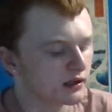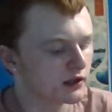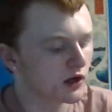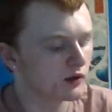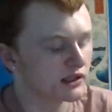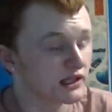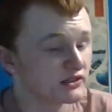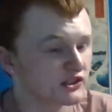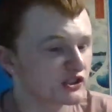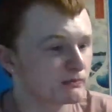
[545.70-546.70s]
and Cody
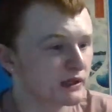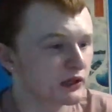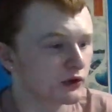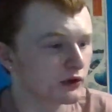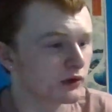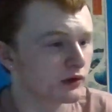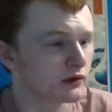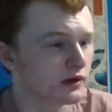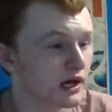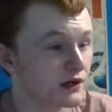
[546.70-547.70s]
takes a spear,
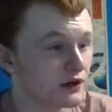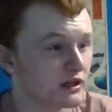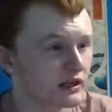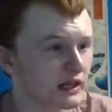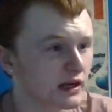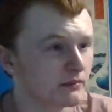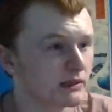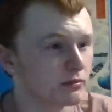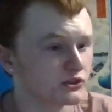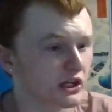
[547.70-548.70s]
and then, like, a
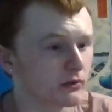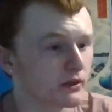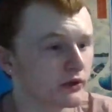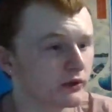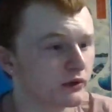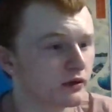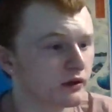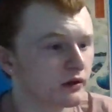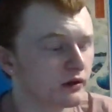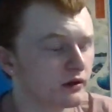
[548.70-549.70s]
people's elbow,
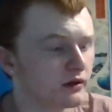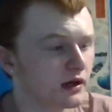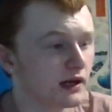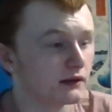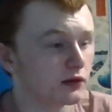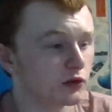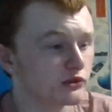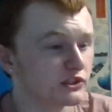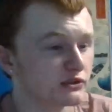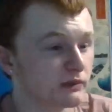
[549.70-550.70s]
and
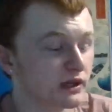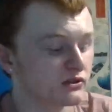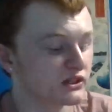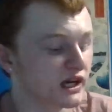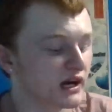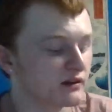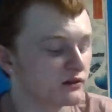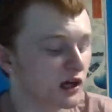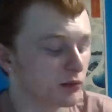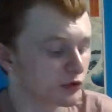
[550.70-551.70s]
loses because he
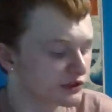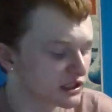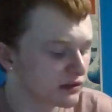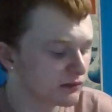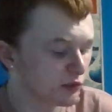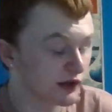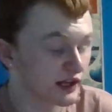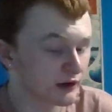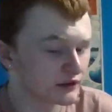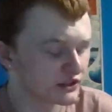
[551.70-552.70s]
got double-teamed
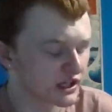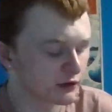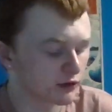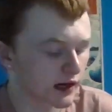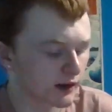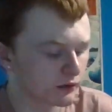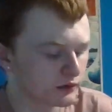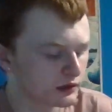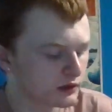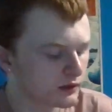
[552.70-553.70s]
without Seth
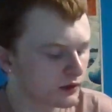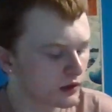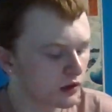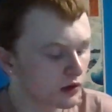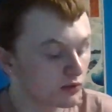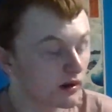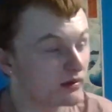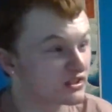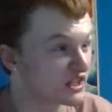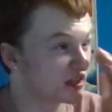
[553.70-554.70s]
around. Or
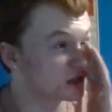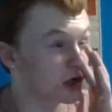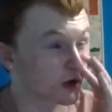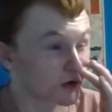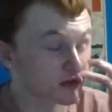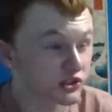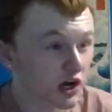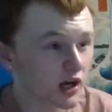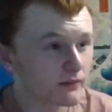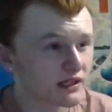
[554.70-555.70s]
maybe Seth turns
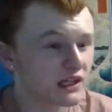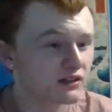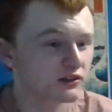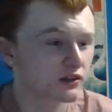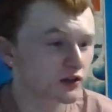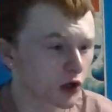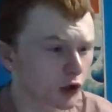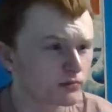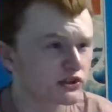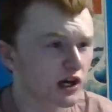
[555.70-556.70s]
on him, he takes a
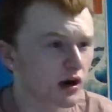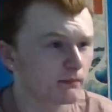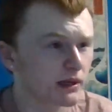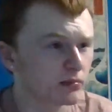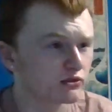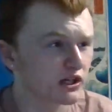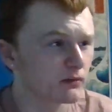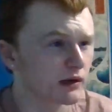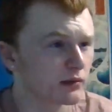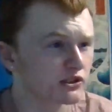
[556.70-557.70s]
curb stomp, people's
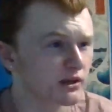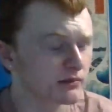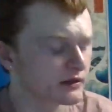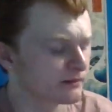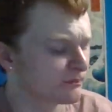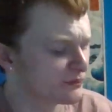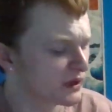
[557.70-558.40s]
elbow, or something.